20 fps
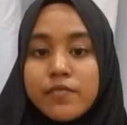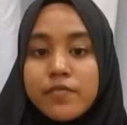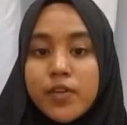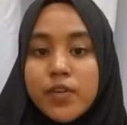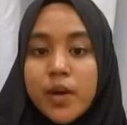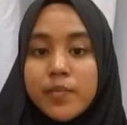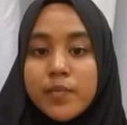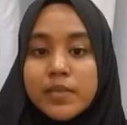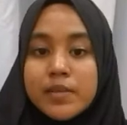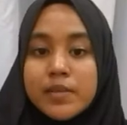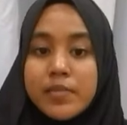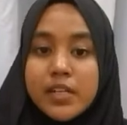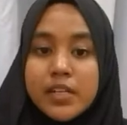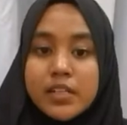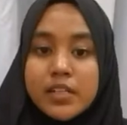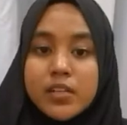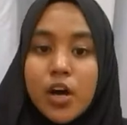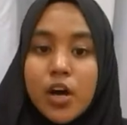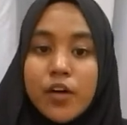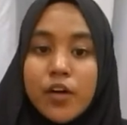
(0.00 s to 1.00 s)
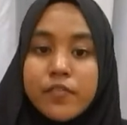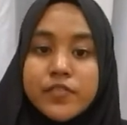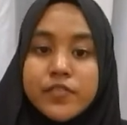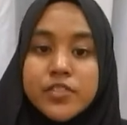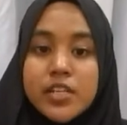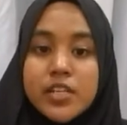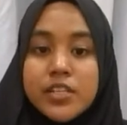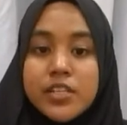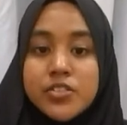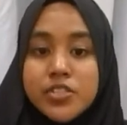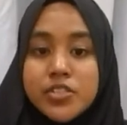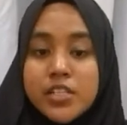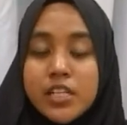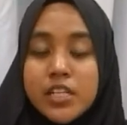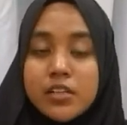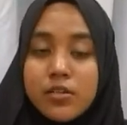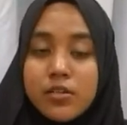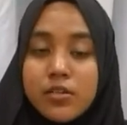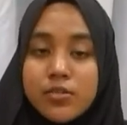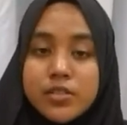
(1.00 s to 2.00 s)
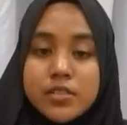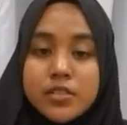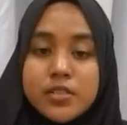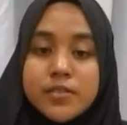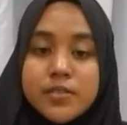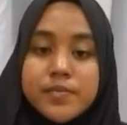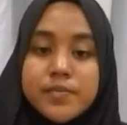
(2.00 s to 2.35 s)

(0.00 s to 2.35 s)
from the milk of transgenic goats.